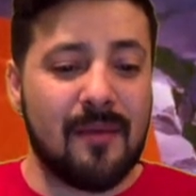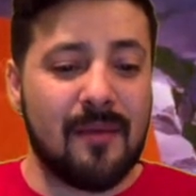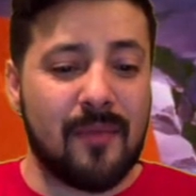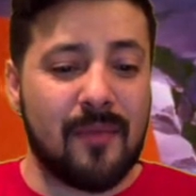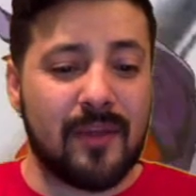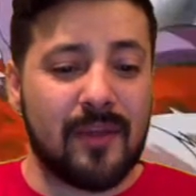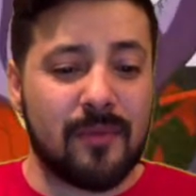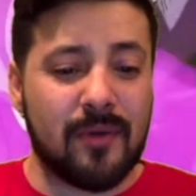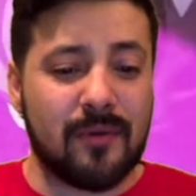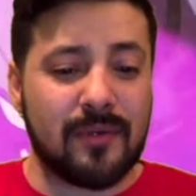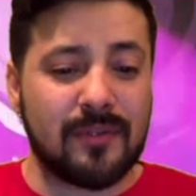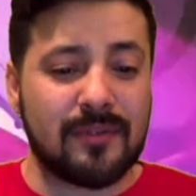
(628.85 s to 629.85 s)
by the
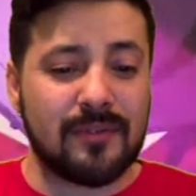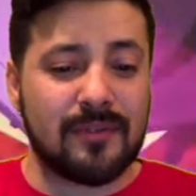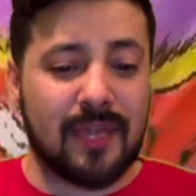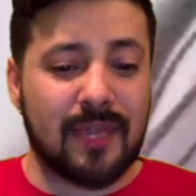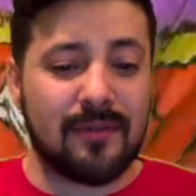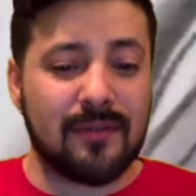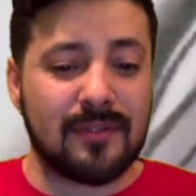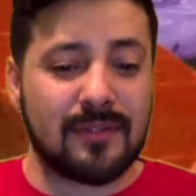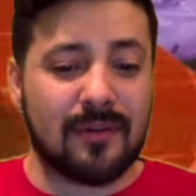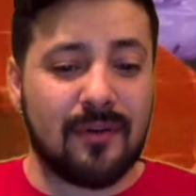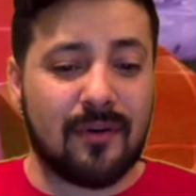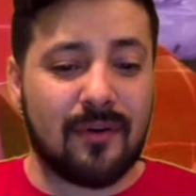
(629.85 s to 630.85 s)
opponent to KO this
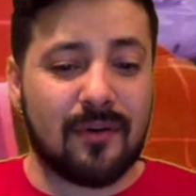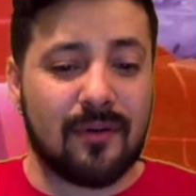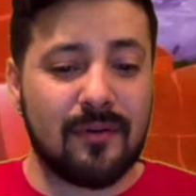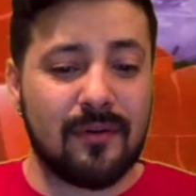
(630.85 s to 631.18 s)
card